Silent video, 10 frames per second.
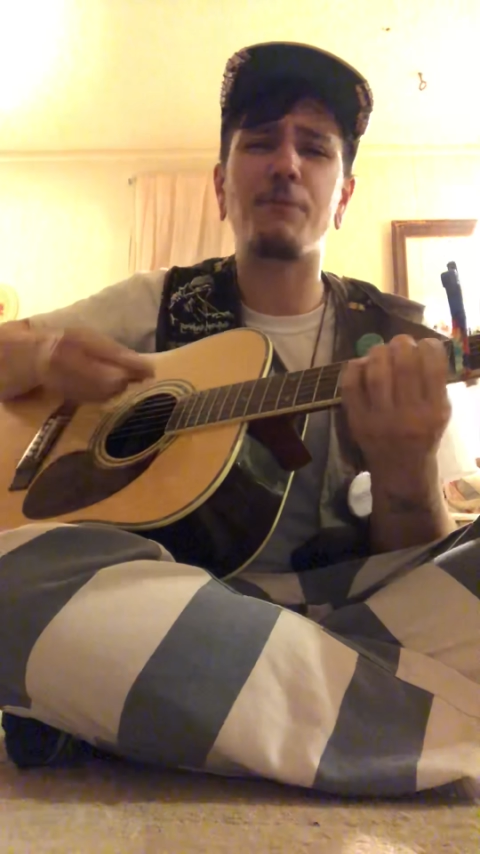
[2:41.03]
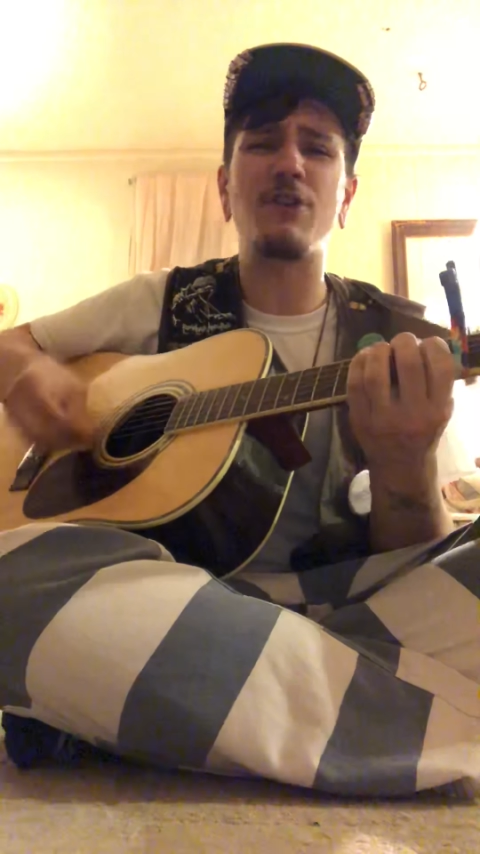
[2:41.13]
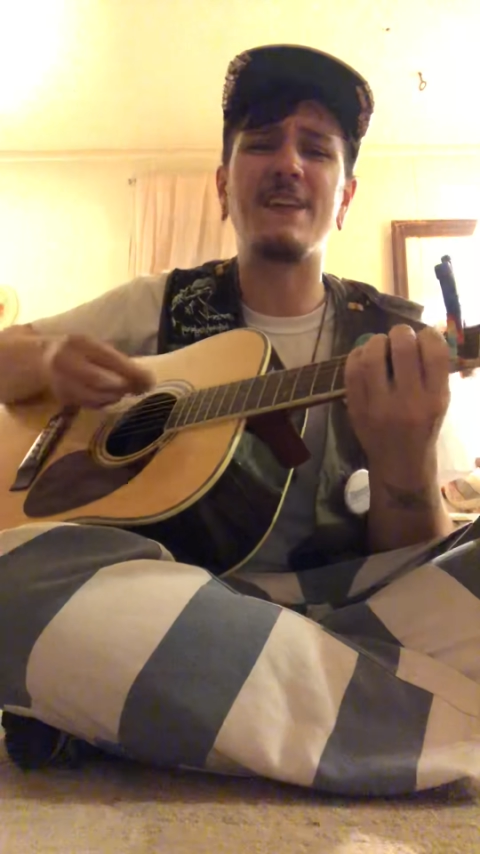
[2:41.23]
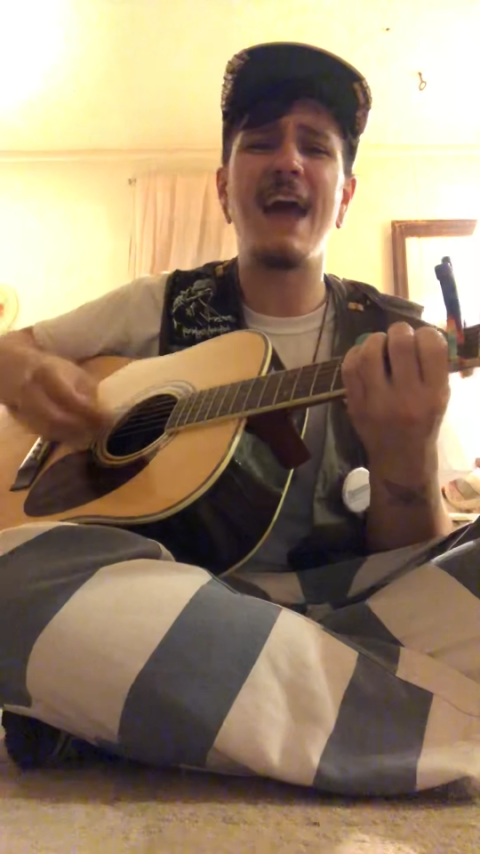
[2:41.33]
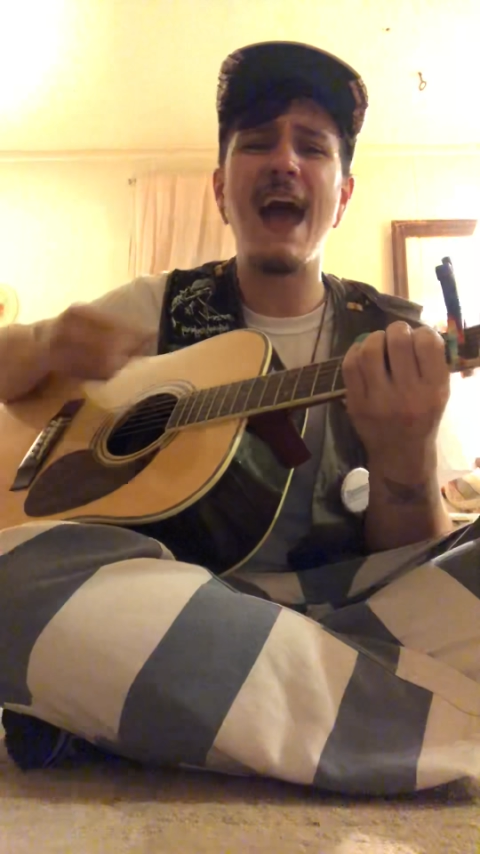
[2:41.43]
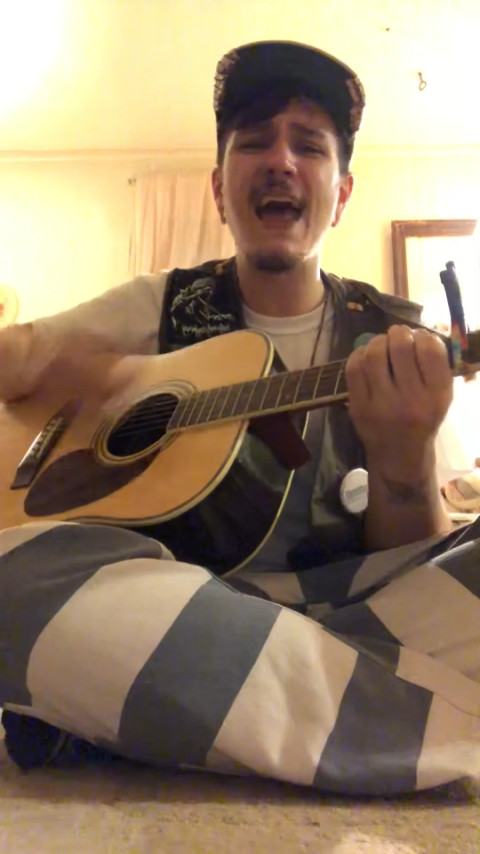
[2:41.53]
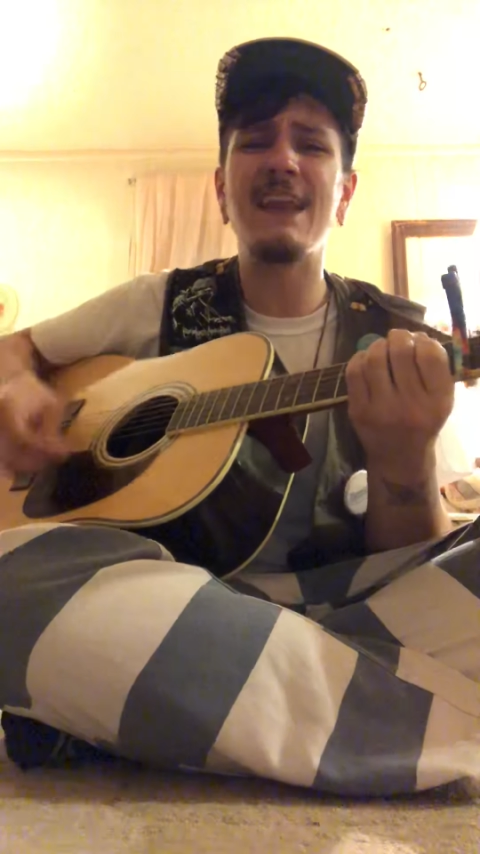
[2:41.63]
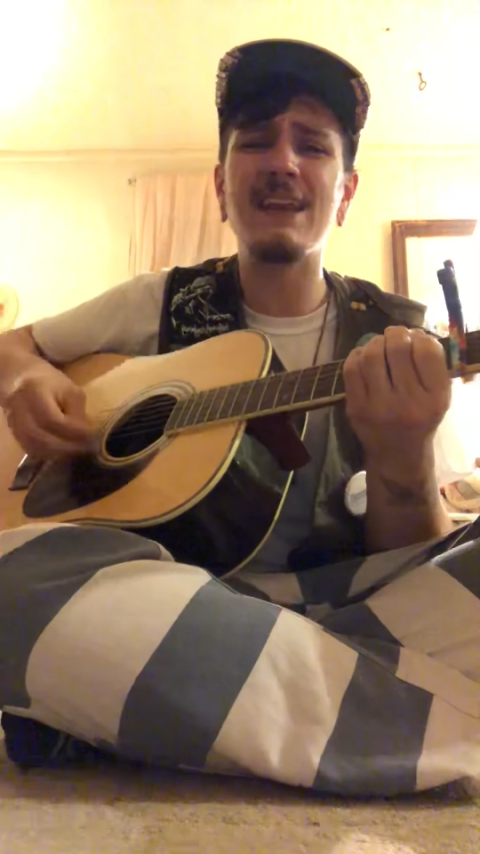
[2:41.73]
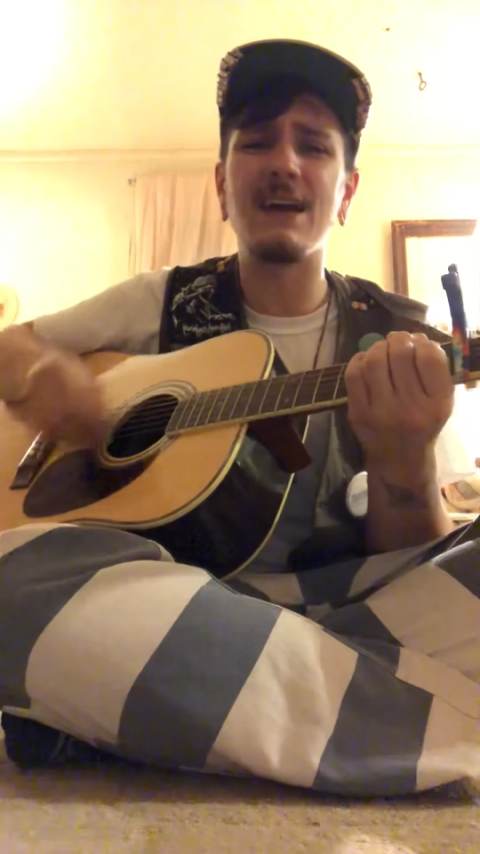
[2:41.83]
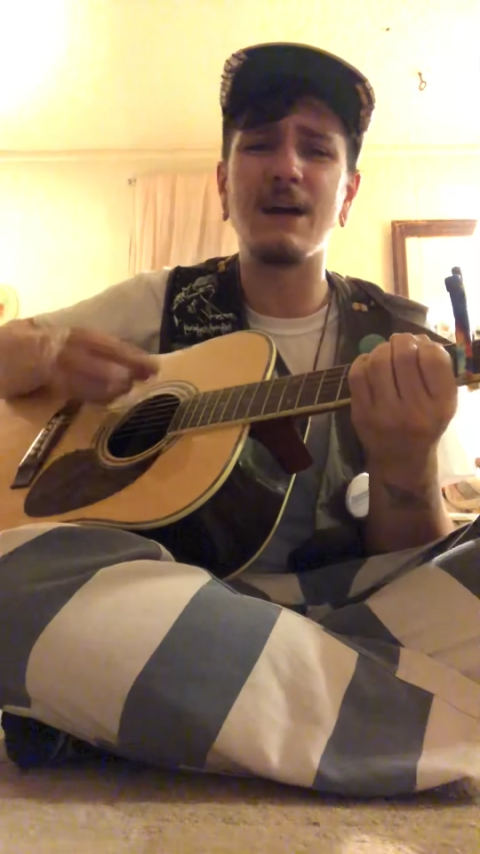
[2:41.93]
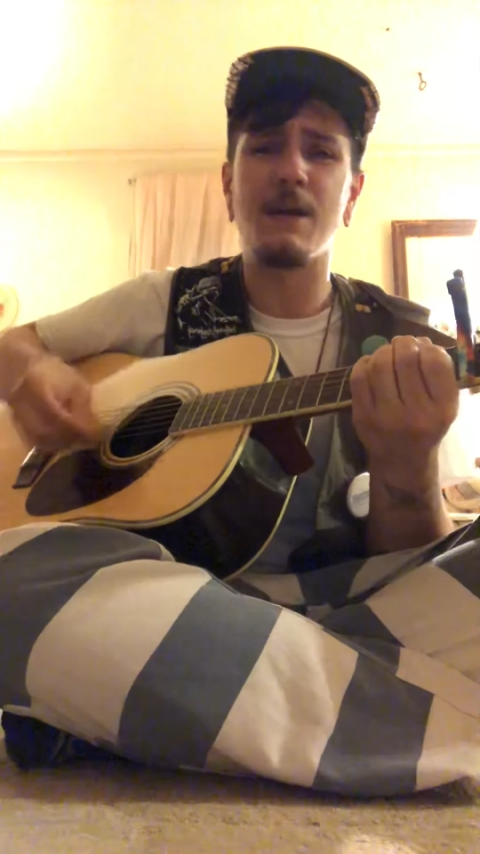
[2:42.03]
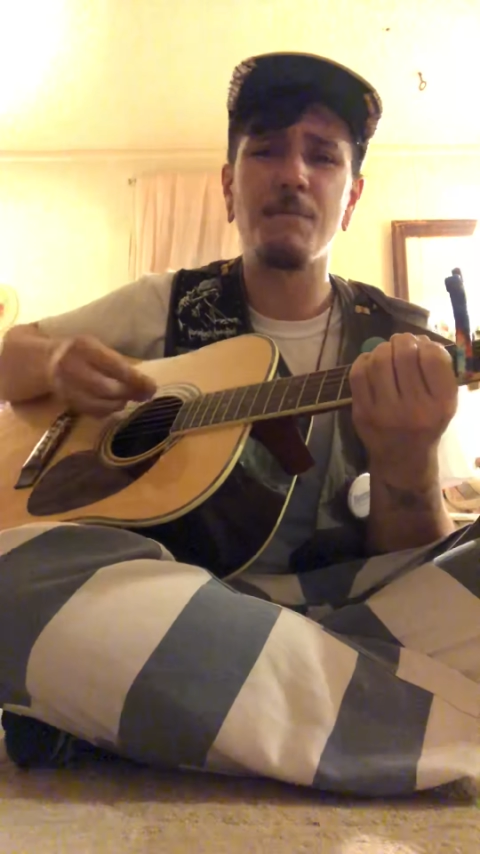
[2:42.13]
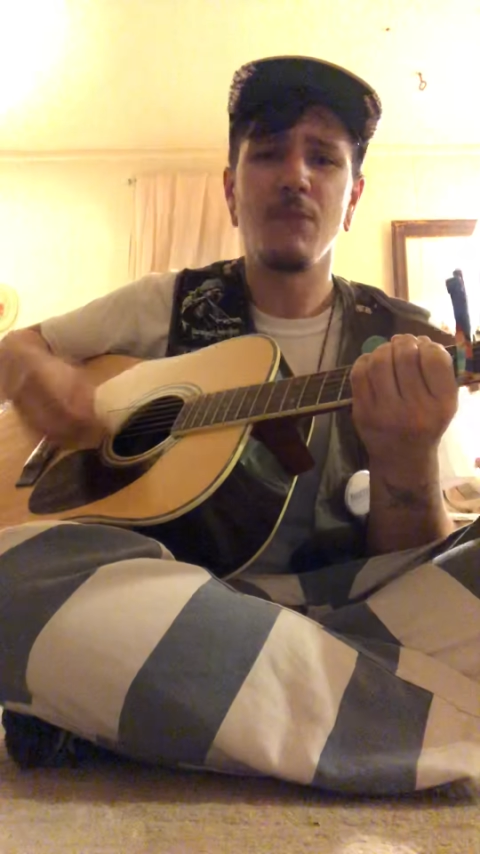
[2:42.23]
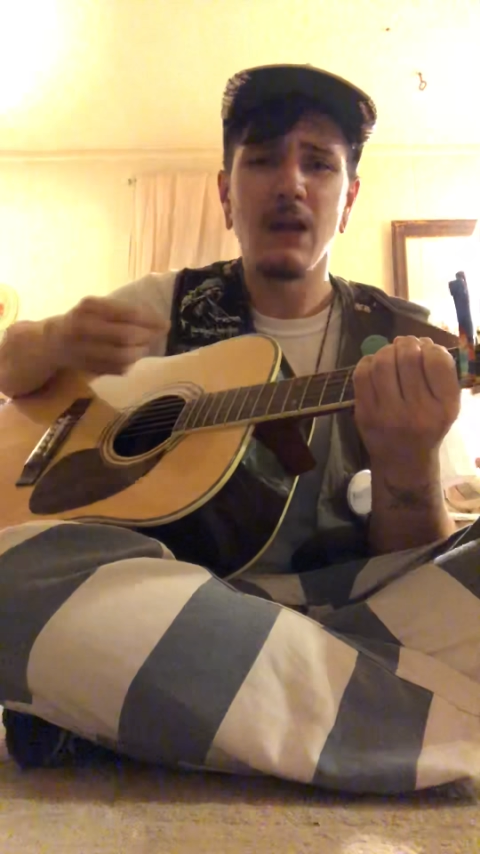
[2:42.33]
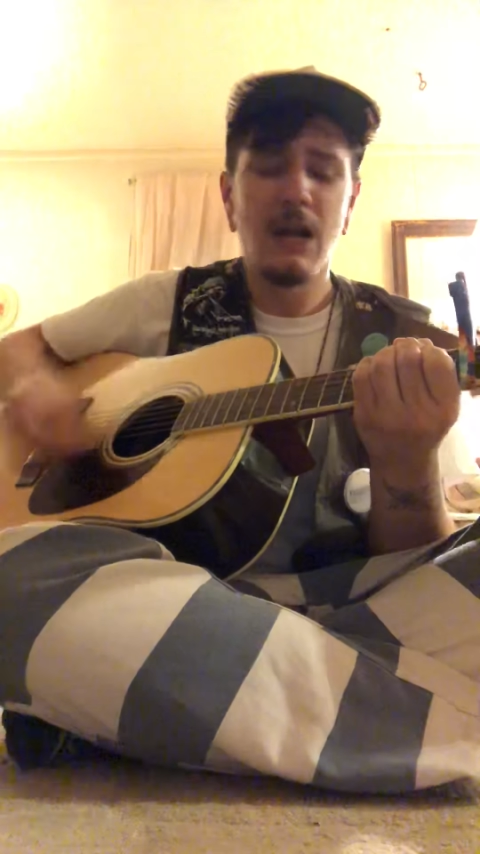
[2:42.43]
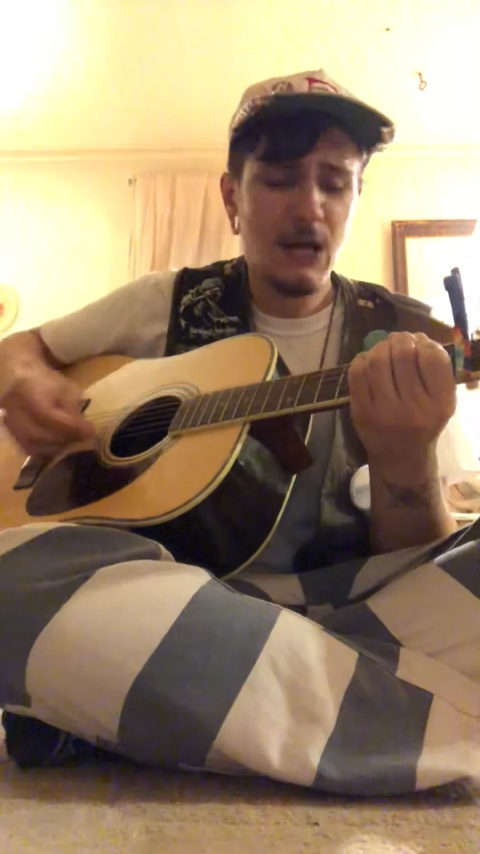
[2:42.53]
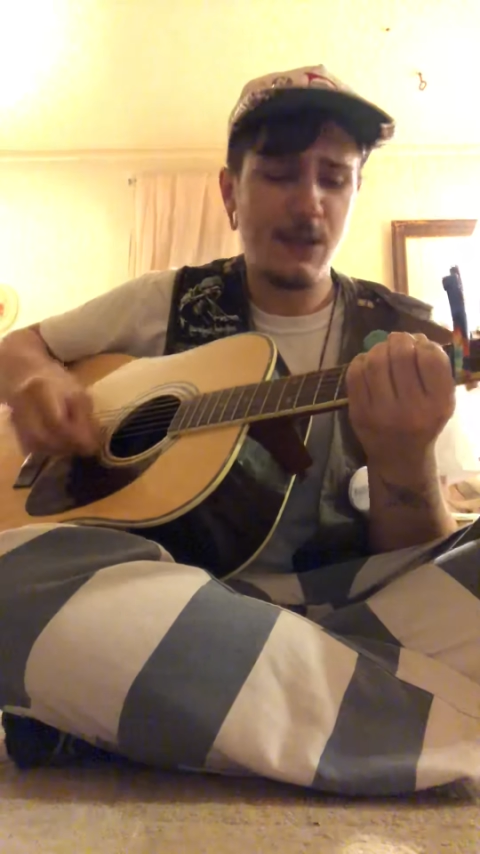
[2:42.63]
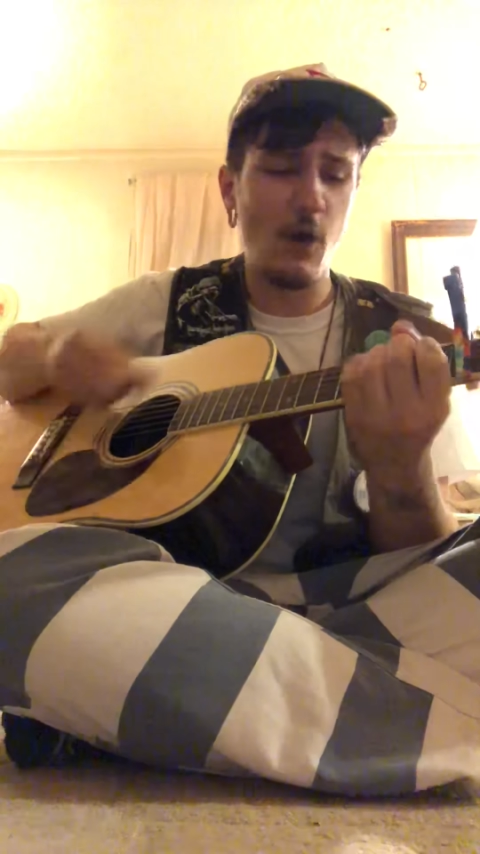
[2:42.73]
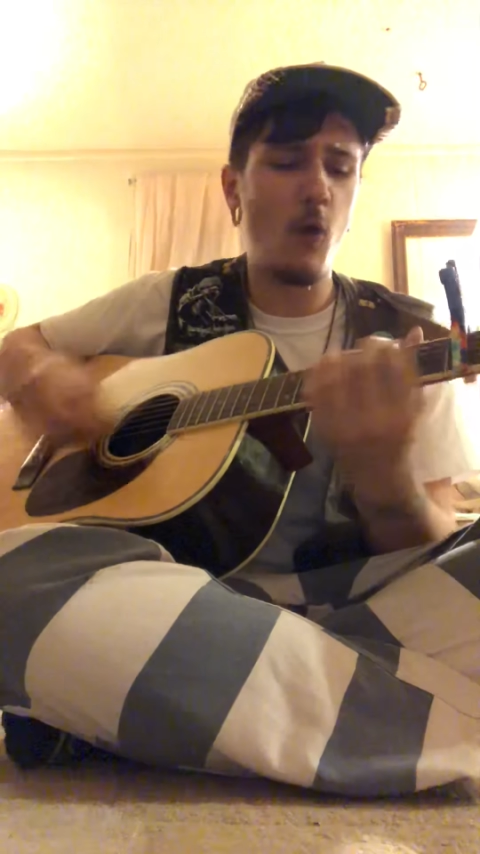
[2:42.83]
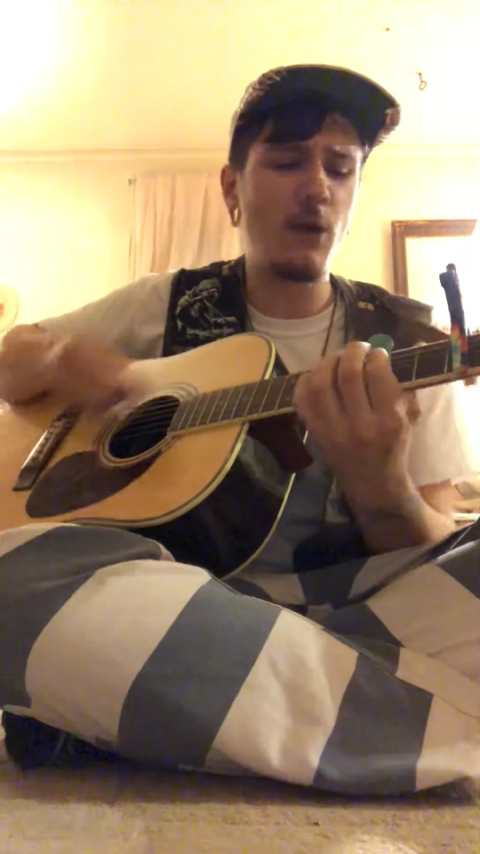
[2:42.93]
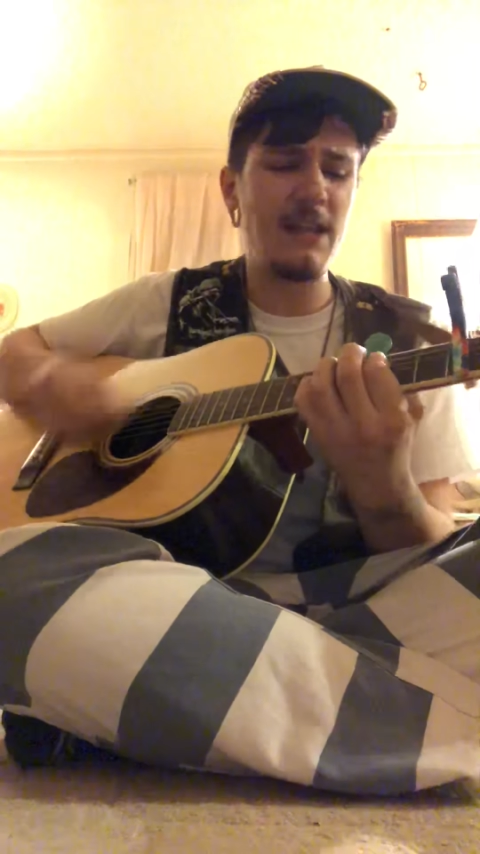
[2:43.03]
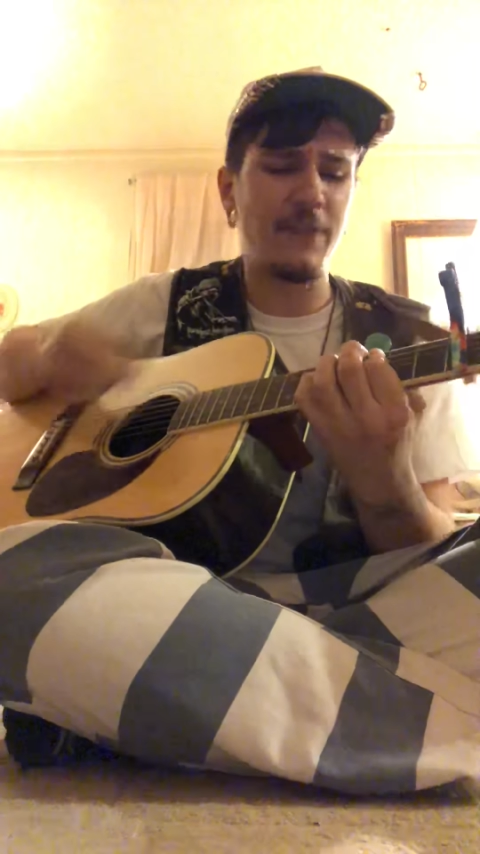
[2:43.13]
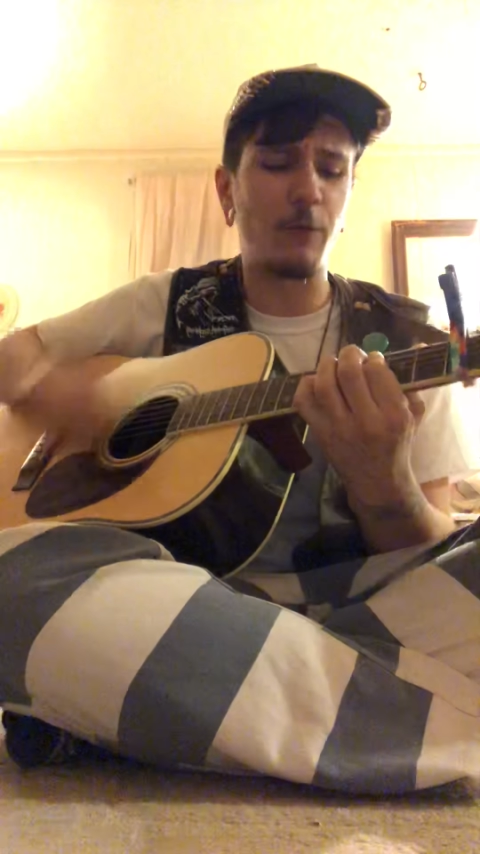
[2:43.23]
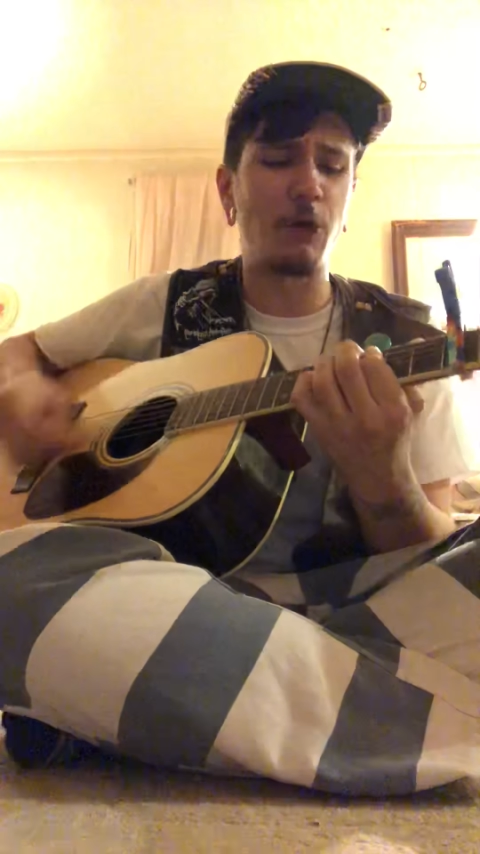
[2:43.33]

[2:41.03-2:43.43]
pretend. So let the